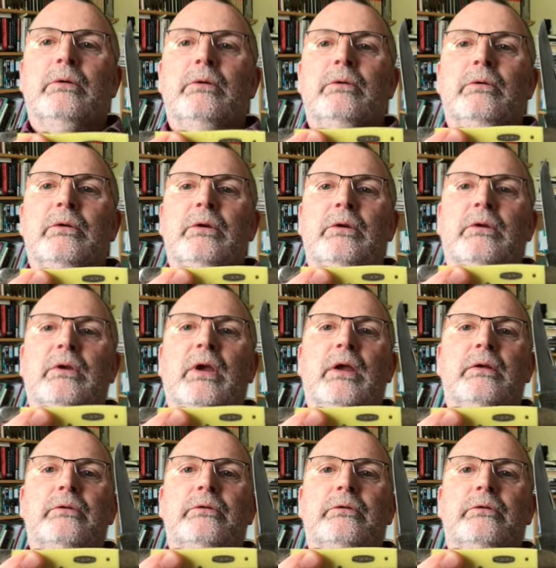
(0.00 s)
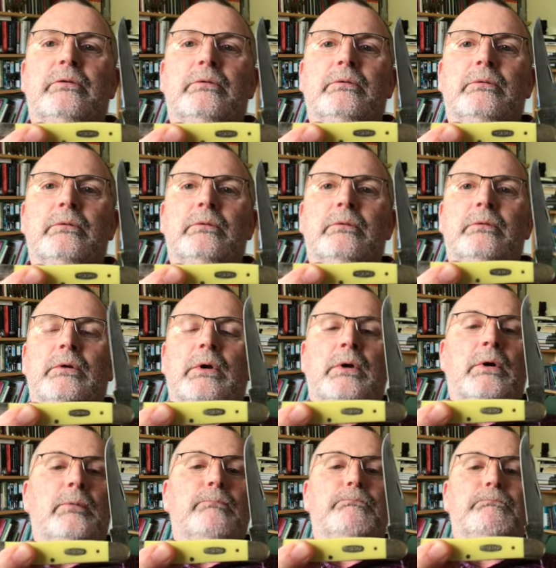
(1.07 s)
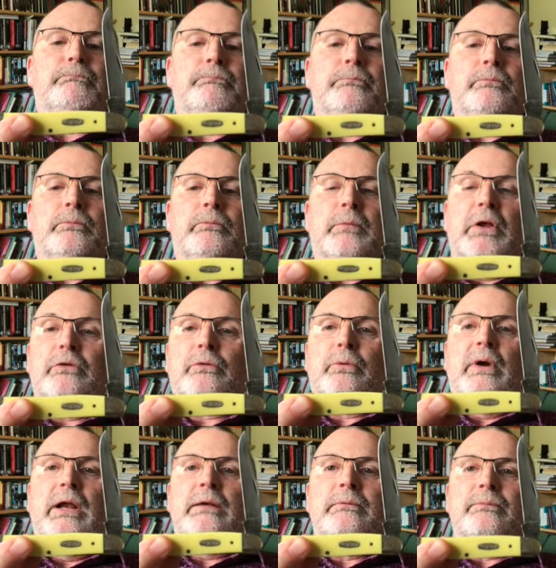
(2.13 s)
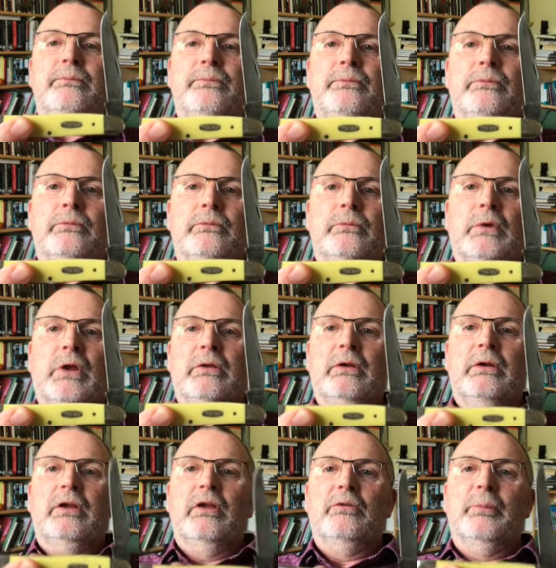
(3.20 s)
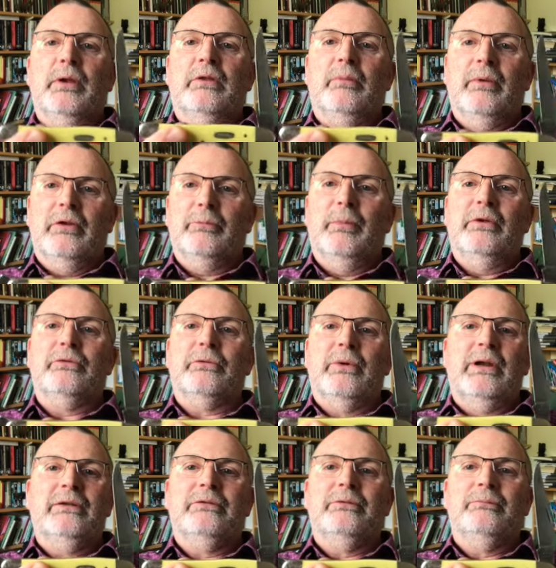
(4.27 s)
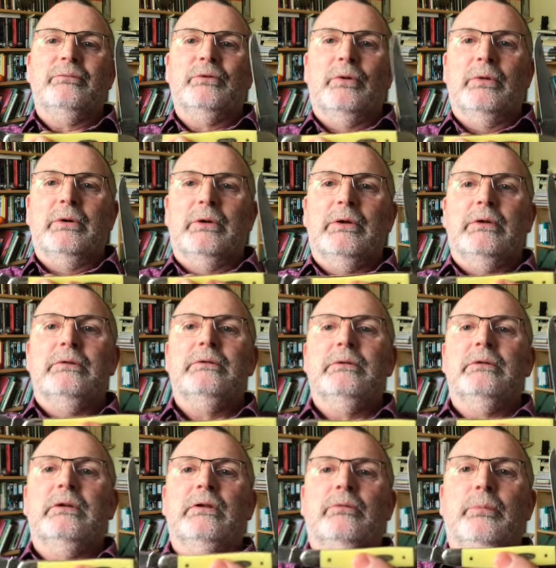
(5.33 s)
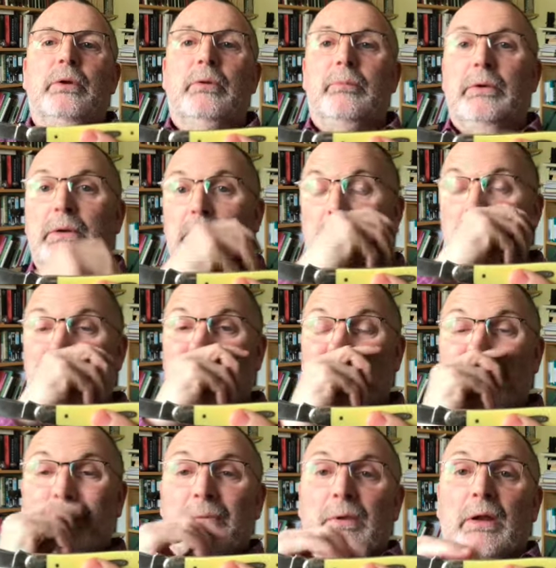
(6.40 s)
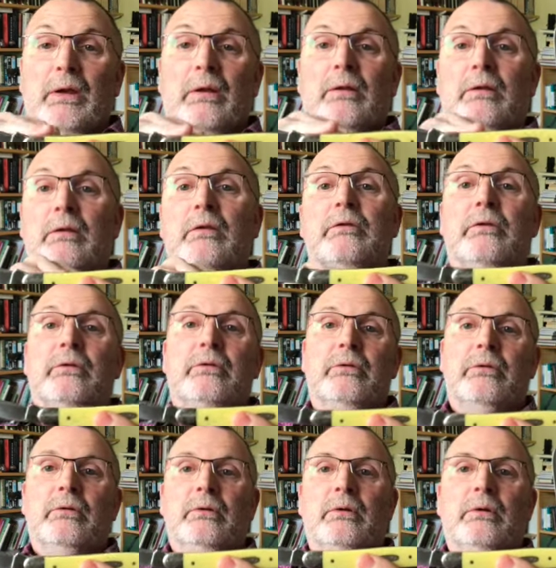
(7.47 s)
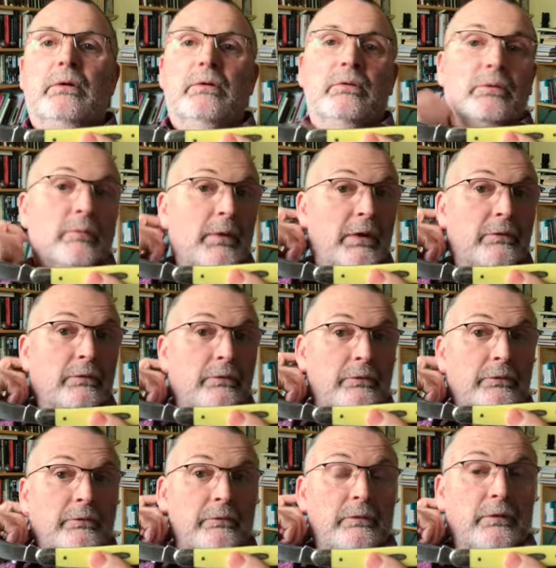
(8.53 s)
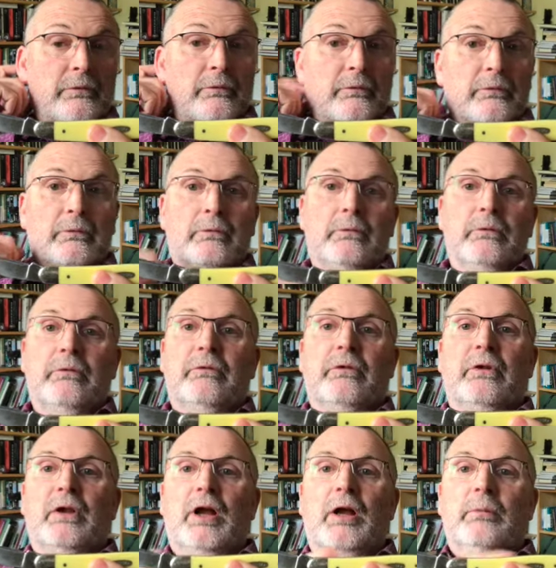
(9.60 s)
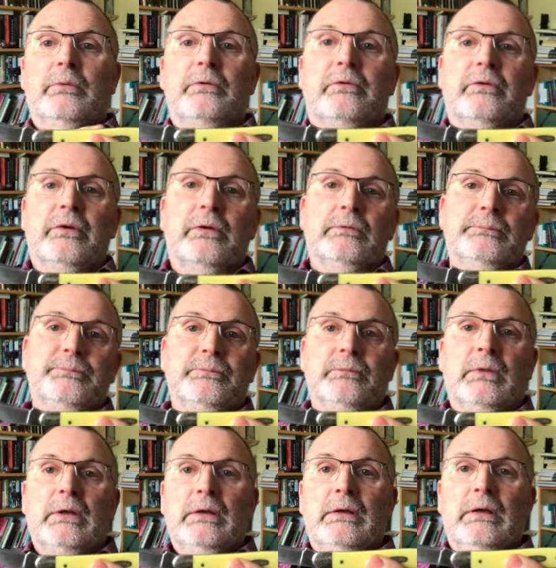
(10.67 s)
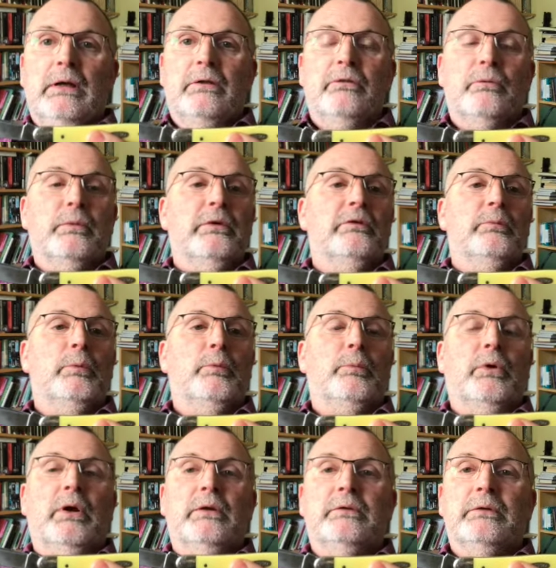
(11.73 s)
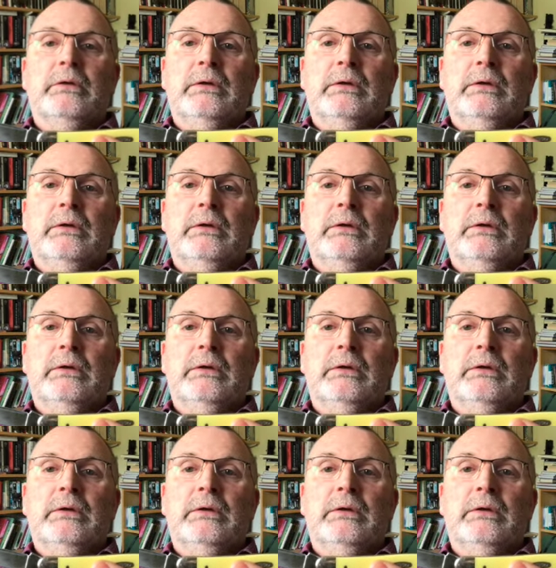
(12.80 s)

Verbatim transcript: the case um, muskrat. I think case make the best muskrats. Sorry guys, that's my opinion, and I think this is uh, the best because it's it's the carbon steel, and it's a reasonable price